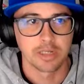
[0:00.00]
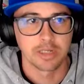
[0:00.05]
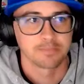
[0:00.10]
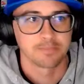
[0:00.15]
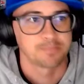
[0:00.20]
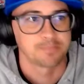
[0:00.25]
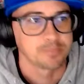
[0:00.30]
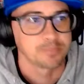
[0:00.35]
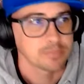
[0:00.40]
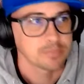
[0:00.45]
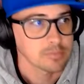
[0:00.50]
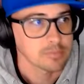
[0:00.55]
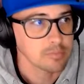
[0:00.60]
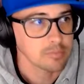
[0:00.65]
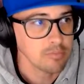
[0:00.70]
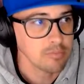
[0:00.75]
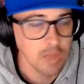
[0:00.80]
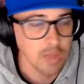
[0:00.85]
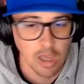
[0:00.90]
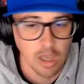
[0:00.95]
me,
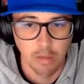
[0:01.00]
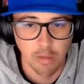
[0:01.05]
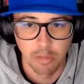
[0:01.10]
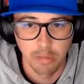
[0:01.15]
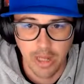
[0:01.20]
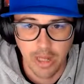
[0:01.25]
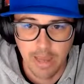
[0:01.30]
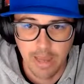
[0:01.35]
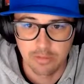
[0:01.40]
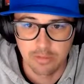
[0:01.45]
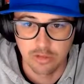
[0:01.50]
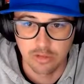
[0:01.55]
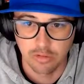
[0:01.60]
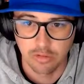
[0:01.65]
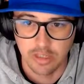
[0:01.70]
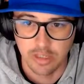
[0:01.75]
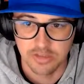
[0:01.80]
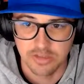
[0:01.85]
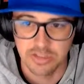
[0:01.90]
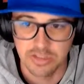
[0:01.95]
but
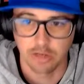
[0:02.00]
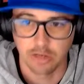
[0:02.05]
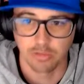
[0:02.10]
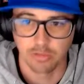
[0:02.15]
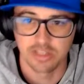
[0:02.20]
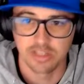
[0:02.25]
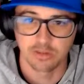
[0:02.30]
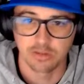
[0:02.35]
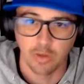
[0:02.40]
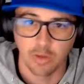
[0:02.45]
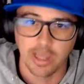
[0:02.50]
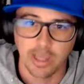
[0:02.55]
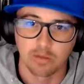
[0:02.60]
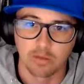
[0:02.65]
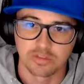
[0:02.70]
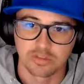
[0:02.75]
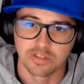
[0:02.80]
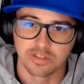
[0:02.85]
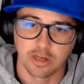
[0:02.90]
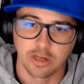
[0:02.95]
absolutely could see a reason why
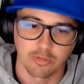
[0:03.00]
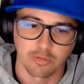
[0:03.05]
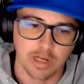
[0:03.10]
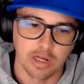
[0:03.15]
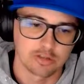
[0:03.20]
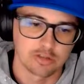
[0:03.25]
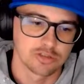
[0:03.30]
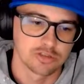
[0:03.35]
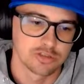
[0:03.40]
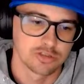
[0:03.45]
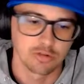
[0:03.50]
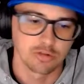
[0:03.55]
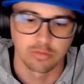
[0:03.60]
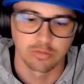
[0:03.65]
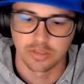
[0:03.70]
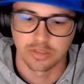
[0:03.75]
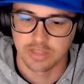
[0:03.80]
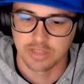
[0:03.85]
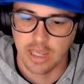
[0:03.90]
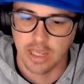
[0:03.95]
he would stick around just due
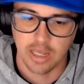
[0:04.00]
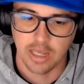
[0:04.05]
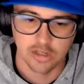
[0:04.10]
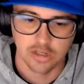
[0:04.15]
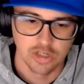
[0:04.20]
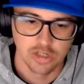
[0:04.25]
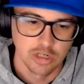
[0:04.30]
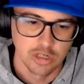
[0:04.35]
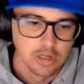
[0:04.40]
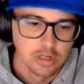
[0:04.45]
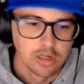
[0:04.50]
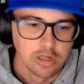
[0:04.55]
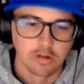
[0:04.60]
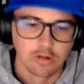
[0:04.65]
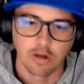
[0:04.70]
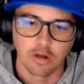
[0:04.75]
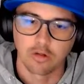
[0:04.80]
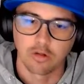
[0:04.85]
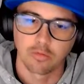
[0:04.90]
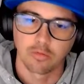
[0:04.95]
to his age,
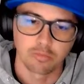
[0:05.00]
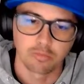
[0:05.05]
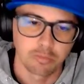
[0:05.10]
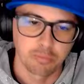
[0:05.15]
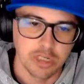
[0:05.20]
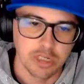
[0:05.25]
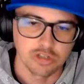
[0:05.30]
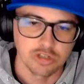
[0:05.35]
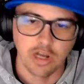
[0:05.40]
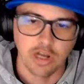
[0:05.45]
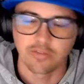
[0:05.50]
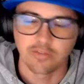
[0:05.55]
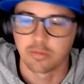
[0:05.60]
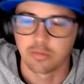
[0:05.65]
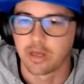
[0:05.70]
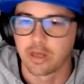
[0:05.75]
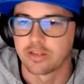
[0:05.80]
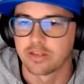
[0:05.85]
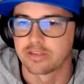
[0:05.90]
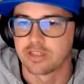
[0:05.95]
being
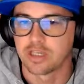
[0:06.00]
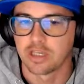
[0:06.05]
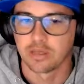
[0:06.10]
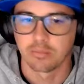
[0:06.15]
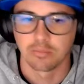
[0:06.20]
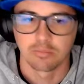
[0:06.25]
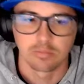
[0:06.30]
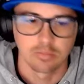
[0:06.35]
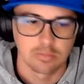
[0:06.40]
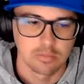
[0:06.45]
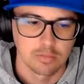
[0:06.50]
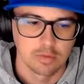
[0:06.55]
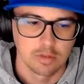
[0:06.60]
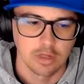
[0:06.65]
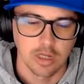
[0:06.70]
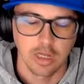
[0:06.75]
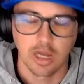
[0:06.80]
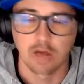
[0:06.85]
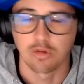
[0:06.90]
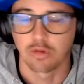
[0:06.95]
drafted by the team,
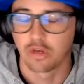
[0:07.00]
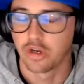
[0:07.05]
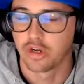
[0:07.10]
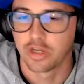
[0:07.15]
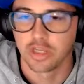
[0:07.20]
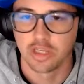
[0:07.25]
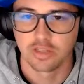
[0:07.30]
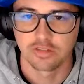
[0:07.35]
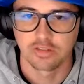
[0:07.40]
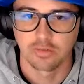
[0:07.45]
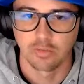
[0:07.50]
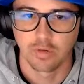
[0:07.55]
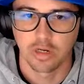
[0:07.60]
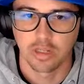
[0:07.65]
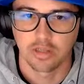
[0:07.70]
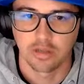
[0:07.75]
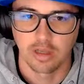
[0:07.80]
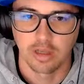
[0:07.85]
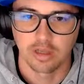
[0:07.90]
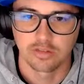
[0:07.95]
how good he is at
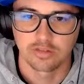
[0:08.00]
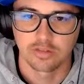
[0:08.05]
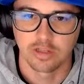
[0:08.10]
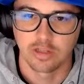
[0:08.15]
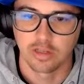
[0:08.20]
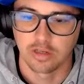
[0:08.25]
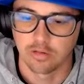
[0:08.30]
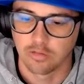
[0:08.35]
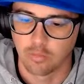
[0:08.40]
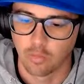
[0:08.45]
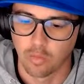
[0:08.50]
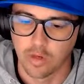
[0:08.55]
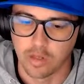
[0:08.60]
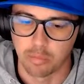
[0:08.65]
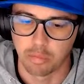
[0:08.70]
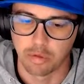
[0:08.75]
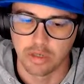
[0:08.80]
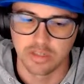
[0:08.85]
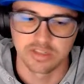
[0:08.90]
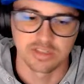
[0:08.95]
what he does, and what
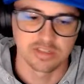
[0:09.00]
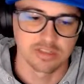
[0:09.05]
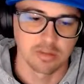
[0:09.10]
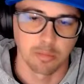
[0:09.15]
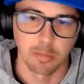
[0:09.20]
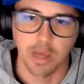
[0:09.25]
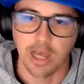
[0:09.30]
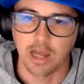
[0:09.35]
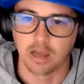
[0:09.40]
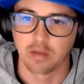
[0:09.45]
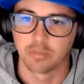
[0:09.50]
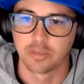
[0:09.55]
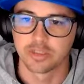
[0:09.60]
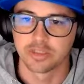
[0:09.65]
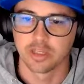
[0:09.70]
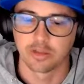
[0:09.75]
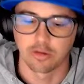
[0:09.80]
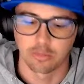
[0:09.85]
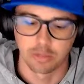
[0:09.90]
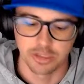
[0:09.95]
he brings as a backup
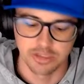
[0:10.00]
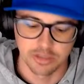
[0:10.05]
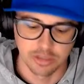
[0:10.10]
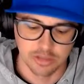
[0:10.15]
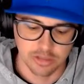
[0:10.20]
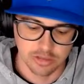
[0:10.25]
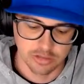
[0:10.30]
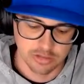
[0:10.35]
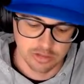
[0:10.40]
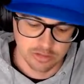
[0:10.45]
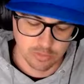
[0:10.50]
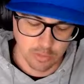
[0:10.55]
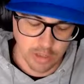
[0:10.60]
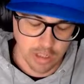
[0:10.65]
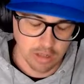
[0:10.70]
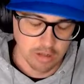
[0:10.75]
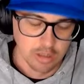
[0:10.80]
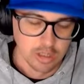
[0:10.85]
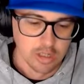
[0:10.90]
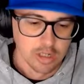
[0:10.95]
his other positions as
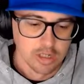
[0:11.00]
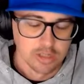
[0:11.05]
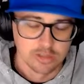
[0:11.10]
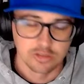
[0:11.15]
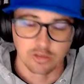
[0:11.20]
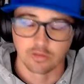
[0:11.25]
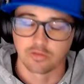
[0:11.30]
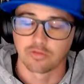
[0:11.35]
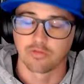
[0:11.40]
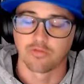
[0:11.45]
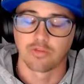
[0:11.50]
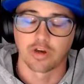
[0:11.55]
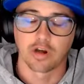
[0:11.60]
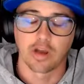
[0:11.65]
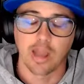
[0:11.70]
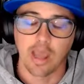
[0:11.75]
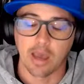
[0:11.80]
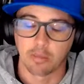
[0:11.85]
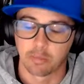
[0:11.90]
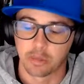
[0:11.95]
well. So
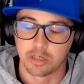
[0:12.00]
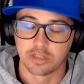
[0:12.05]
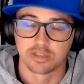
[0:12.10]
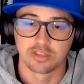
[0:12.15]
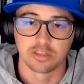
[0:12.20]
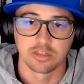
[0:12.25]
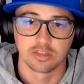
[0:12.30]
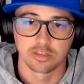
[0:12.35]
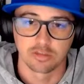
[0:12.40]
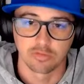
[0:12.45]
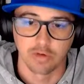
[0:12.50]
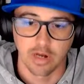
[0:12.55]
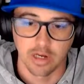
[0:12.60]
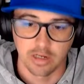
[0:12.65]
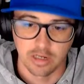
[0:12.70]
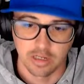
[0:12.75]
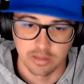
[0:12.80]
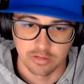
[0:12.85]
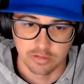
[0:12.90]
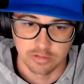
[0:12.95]
very happy to see this
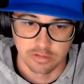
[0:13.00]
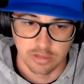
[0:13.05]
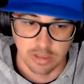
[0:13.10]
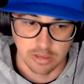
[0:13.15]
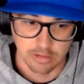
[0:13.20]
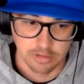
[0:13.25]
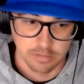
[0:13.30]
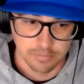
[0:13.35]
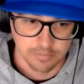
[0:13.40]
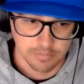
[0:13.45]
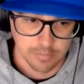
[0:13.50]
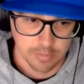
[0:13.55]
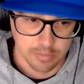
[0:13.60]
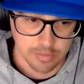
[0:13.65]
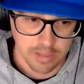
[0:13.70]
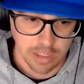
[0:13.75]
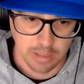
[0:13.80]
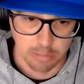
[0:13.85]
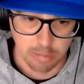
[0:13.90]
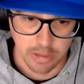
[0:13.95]
Saron Neal deal
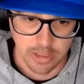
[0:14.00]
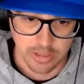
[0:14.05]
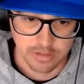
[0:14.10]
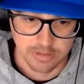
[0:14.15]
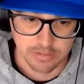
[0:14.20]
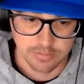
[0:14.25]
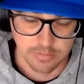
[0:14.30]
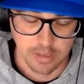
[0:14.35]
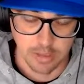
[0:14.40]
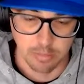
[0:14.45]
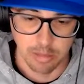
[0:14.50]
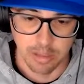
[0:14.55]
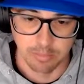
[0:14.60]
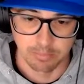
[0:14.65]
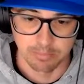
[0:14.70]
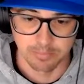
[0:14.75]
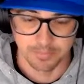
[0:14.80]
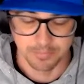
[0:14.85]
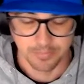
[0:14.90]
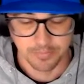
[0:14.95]
take place. I
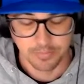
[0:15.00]
mean,